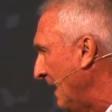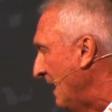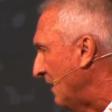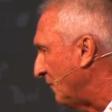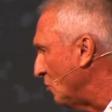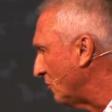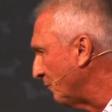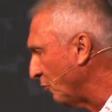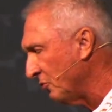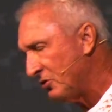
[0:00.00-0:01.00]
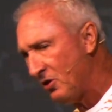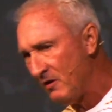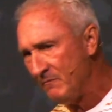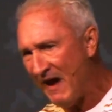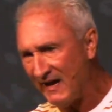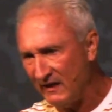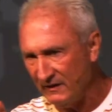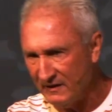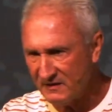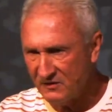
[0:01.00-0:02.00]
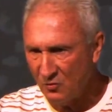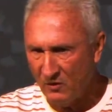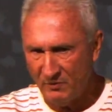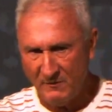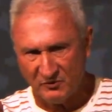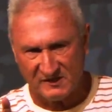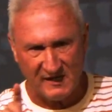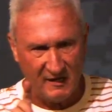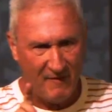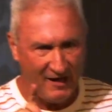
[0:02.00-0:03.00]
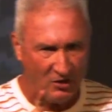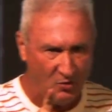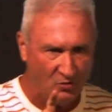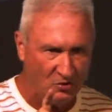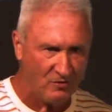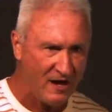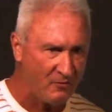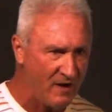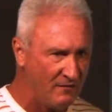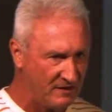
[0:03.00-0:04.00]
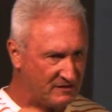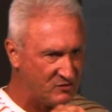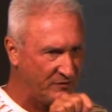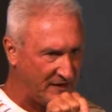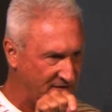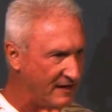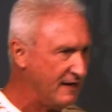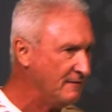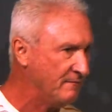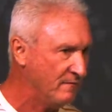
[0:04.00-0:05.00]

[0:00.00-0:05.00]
If you could pull the curtain back and listen to what people say about you when you're not around, this is what they say.